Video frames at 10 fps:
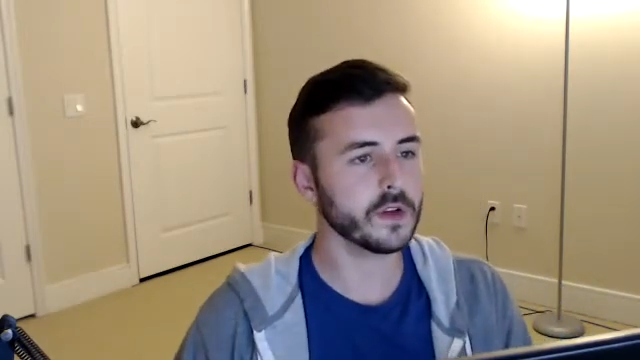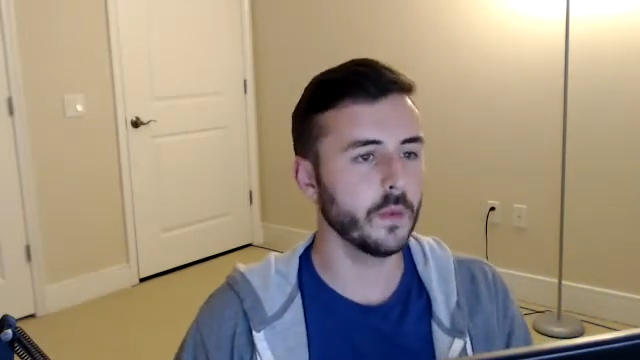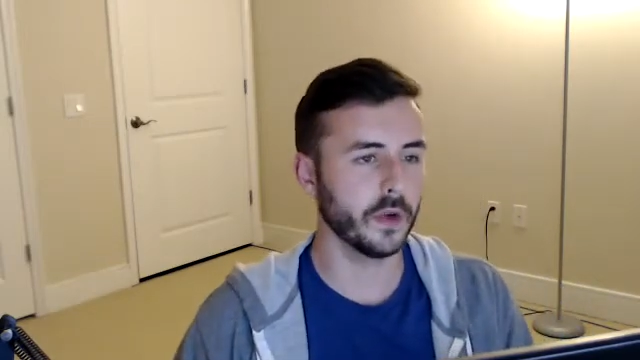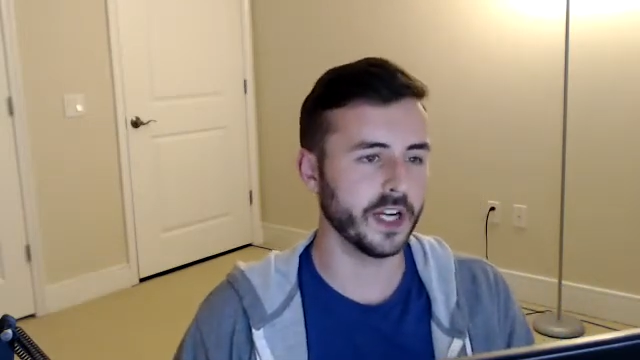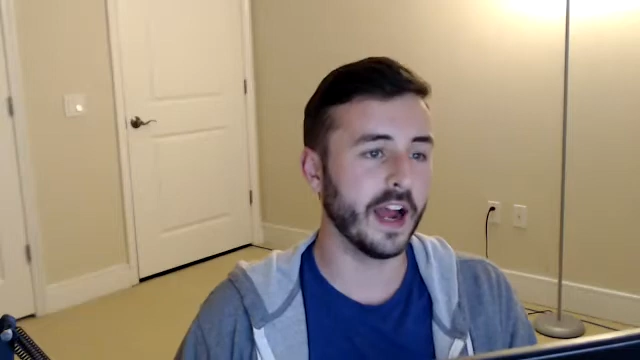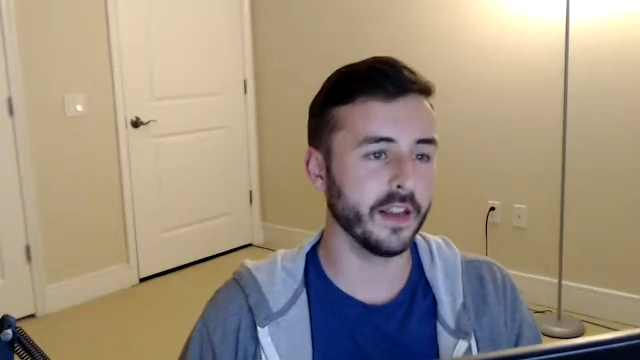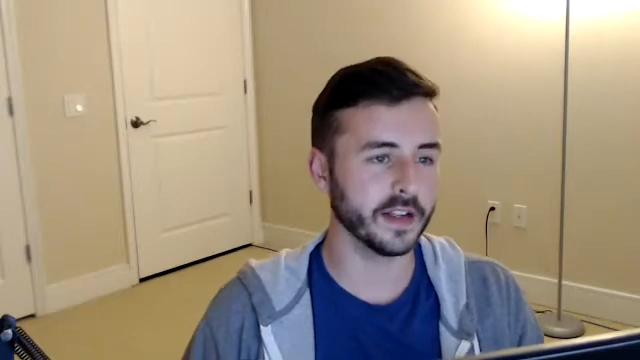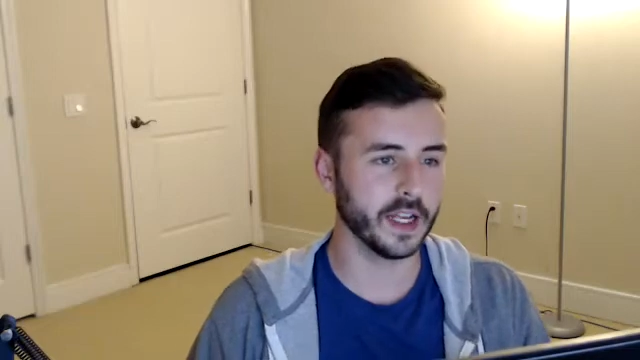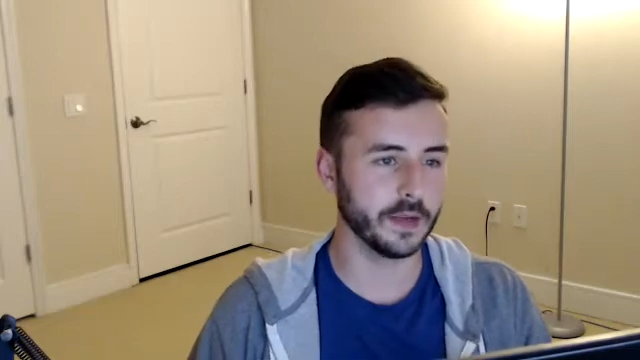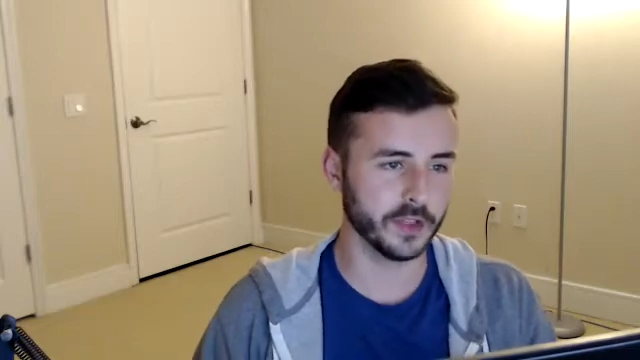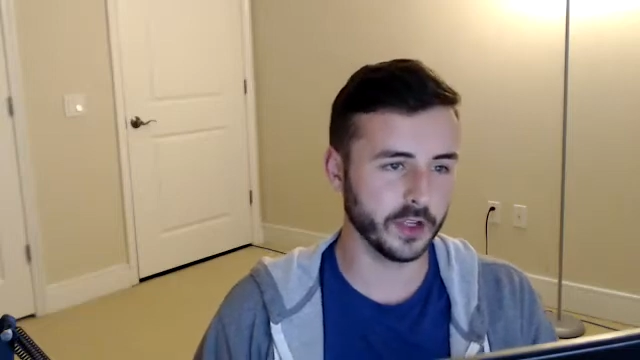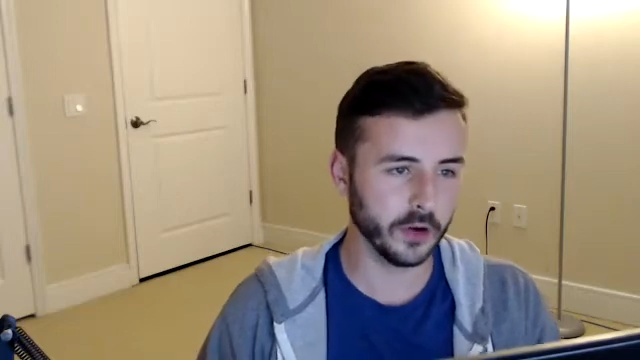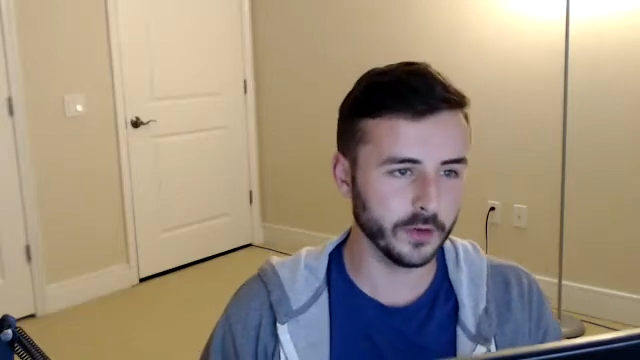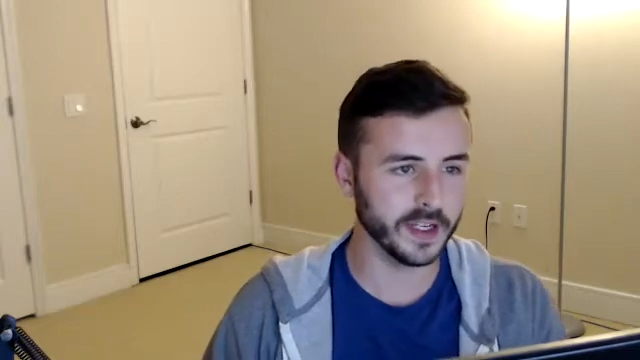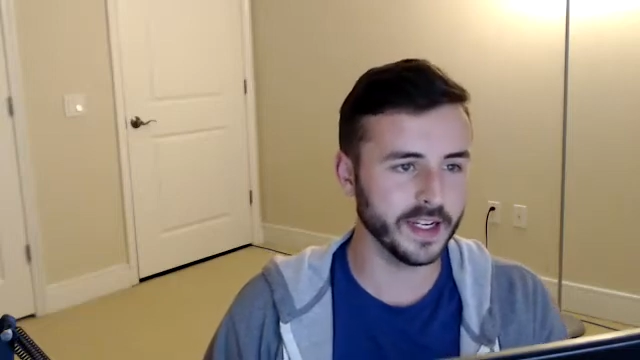which Alex helps to
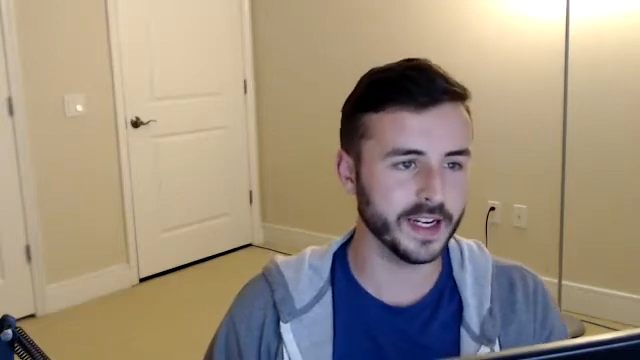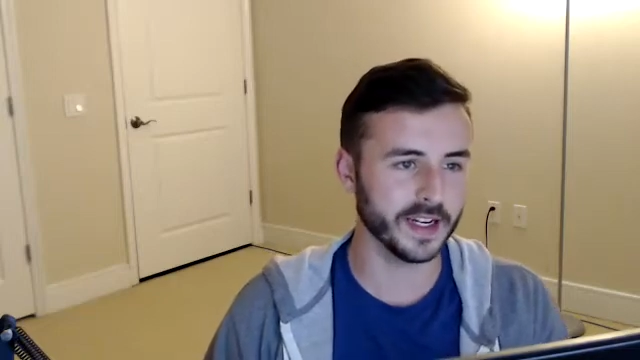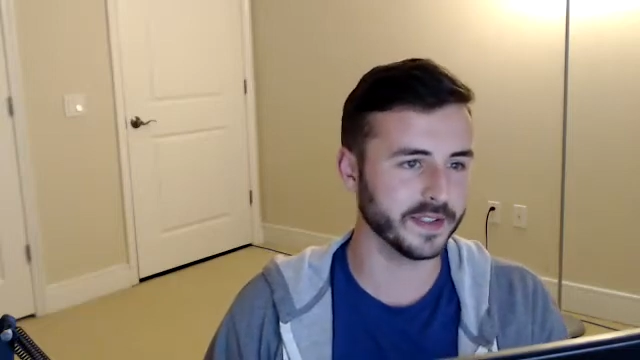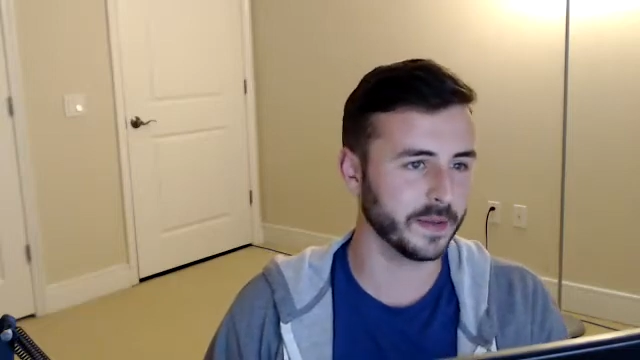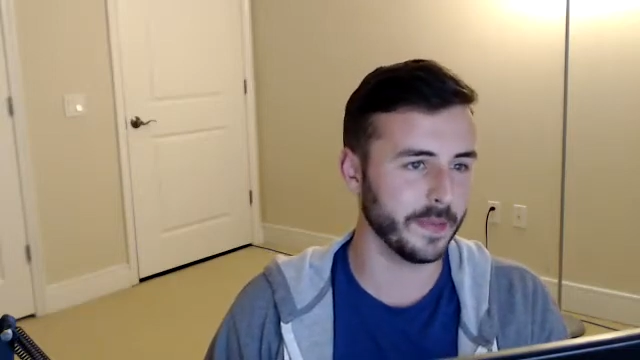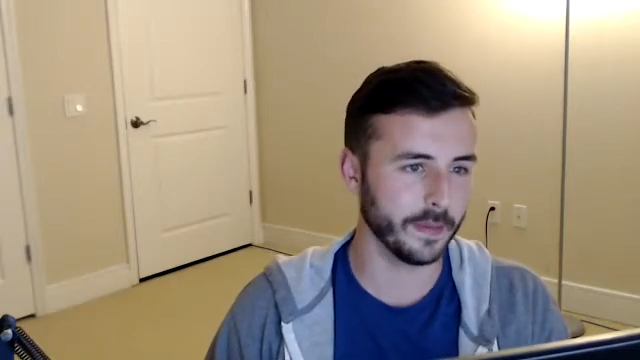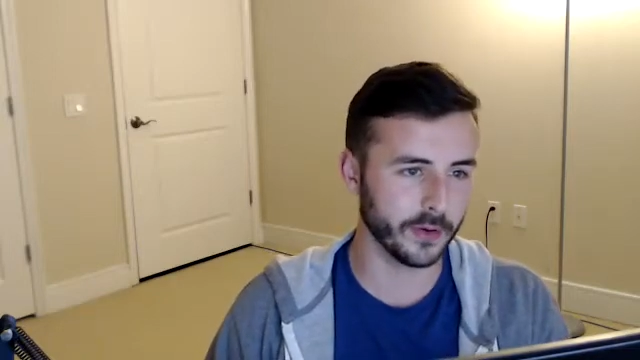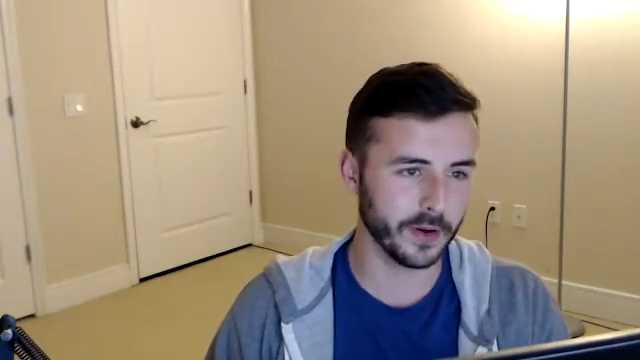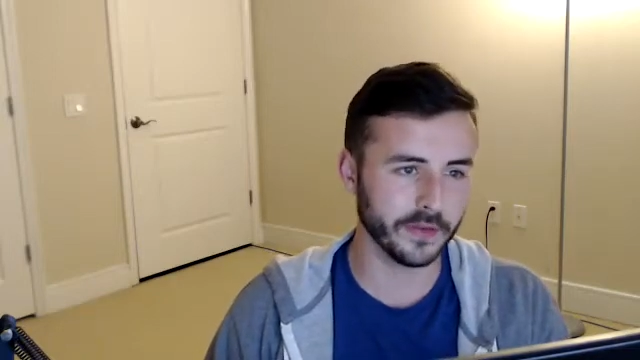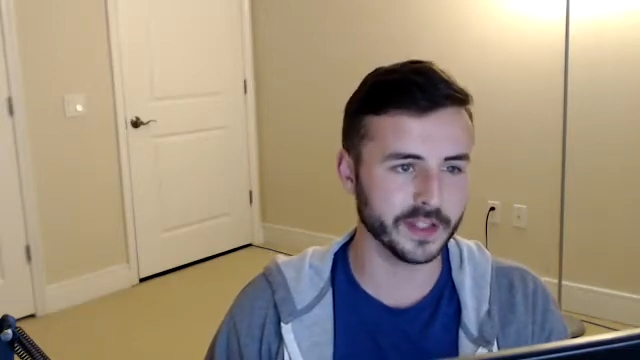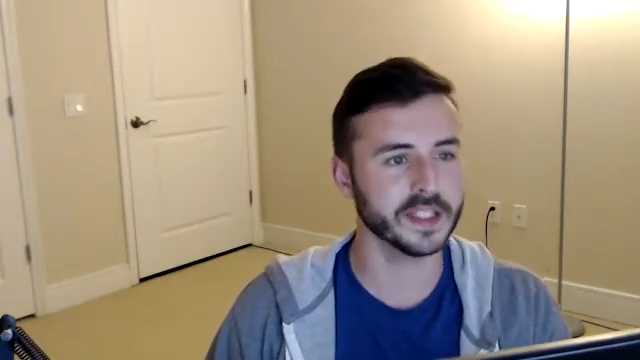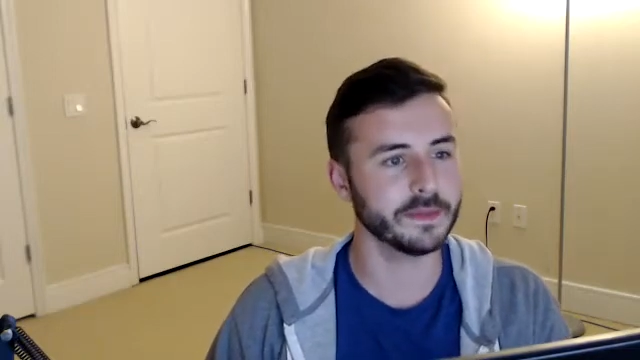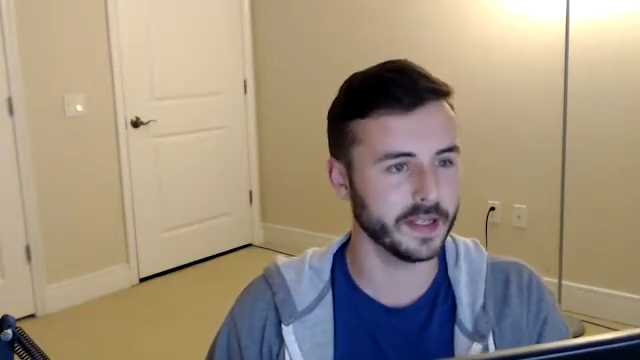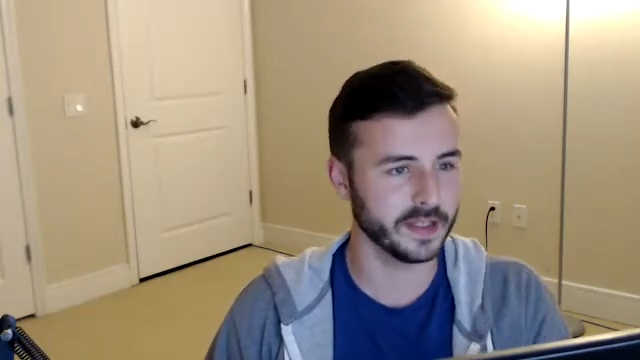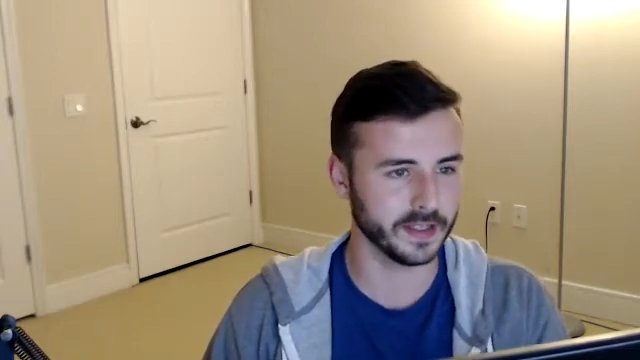co-lead and is a member of because he's
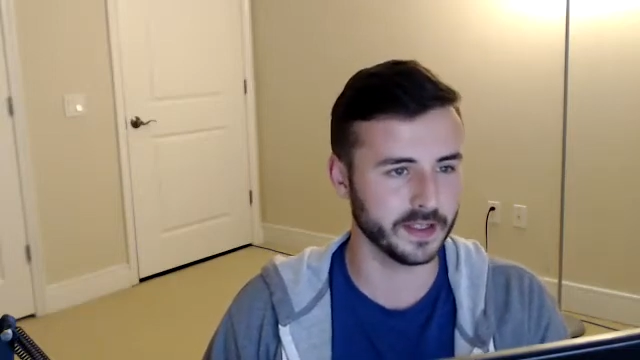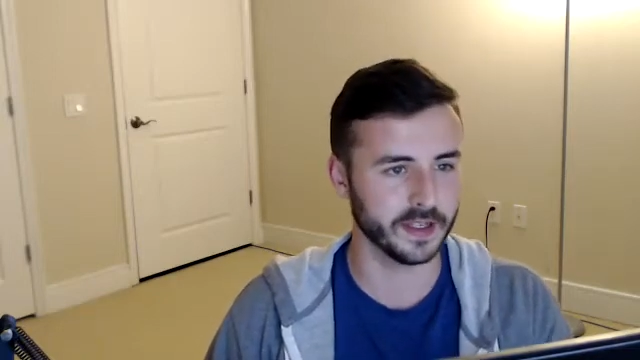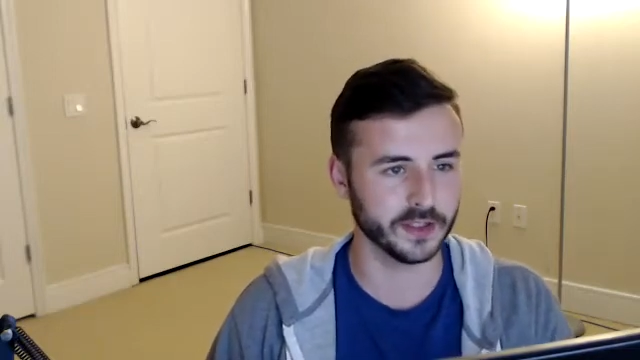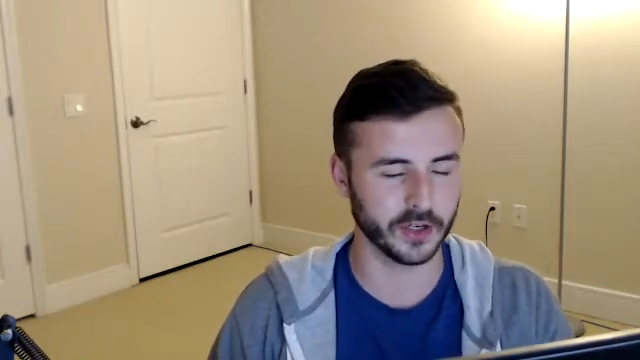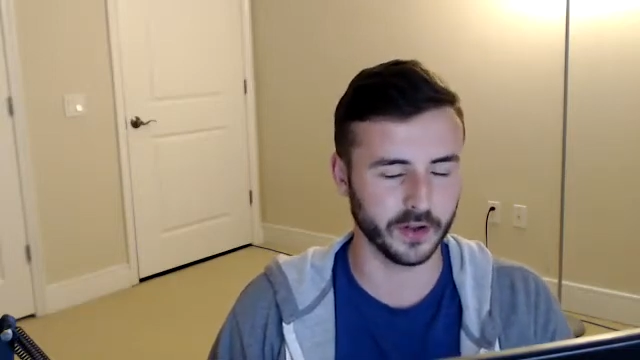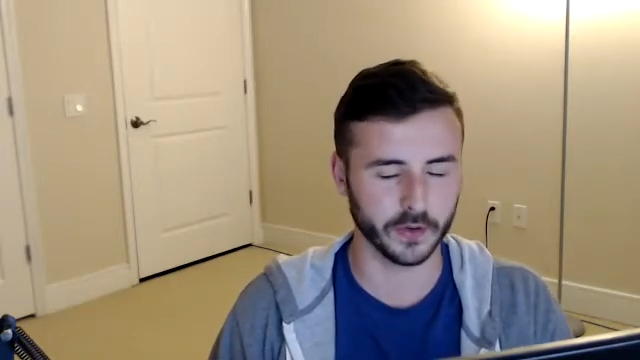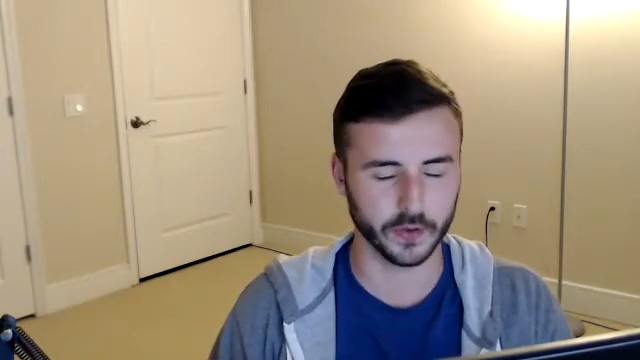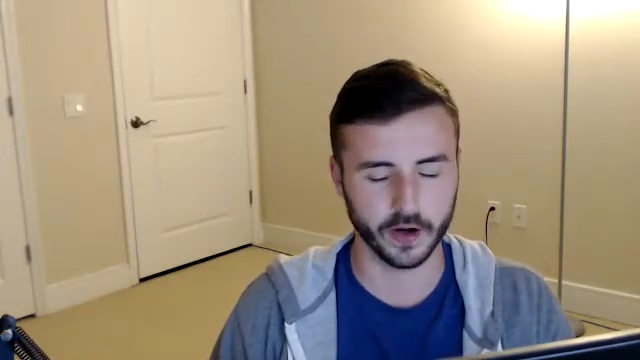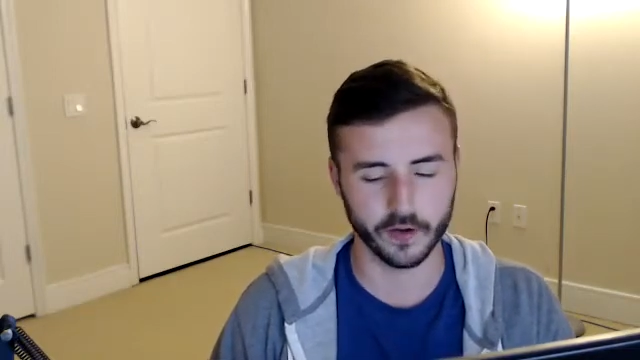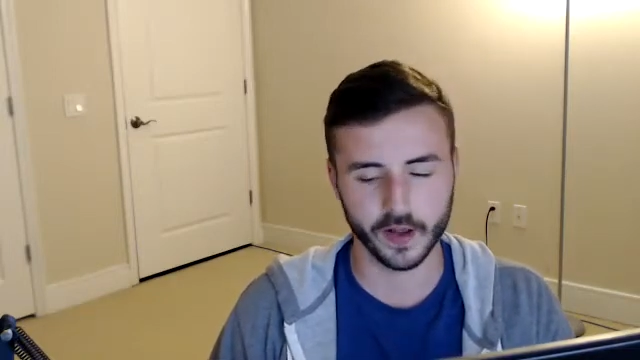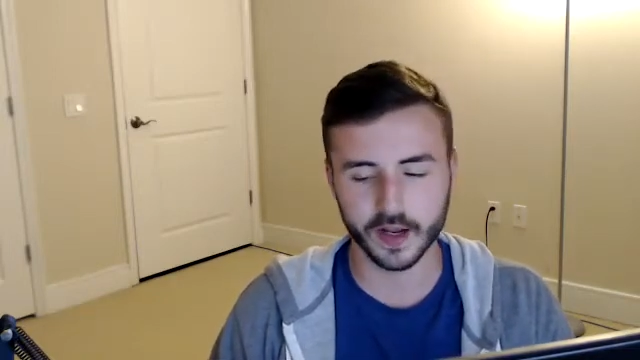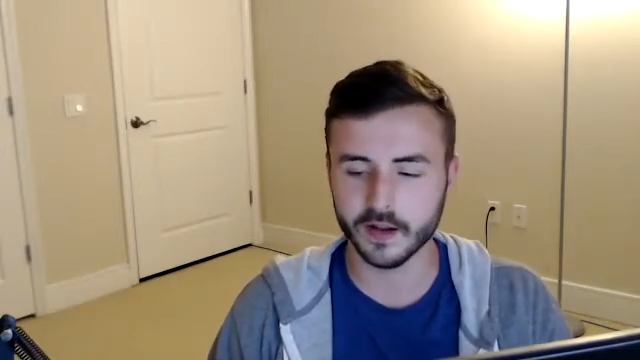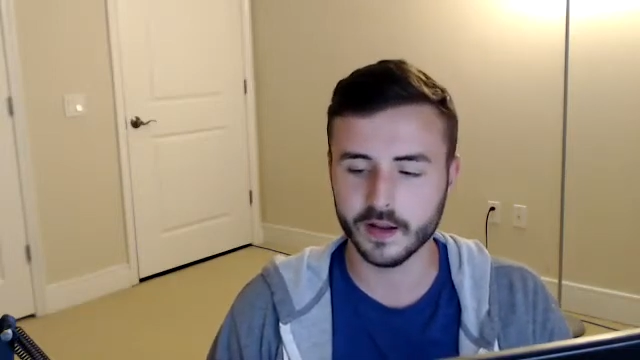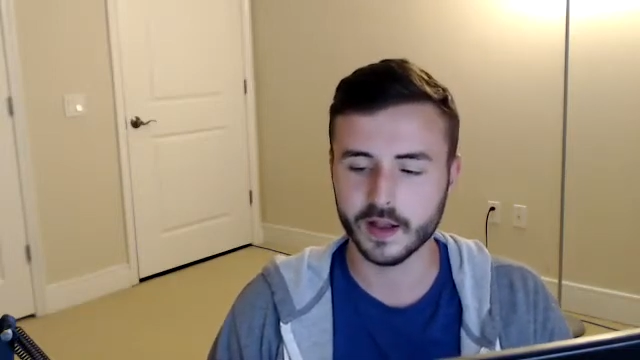based in Charlotte, North Carolina.